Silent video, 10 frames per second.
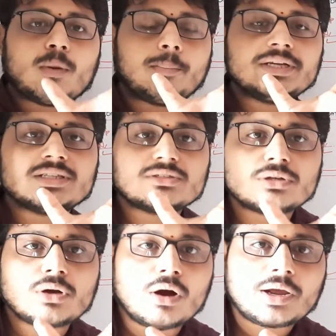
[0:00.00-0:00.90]

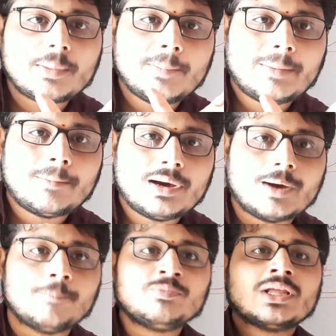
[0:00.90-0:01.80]
pre-stressor concrete
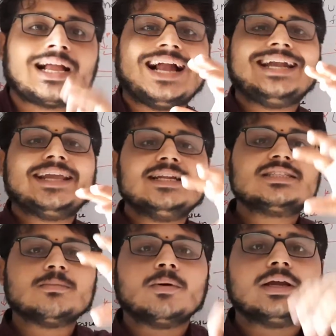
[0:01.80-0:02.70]
member contains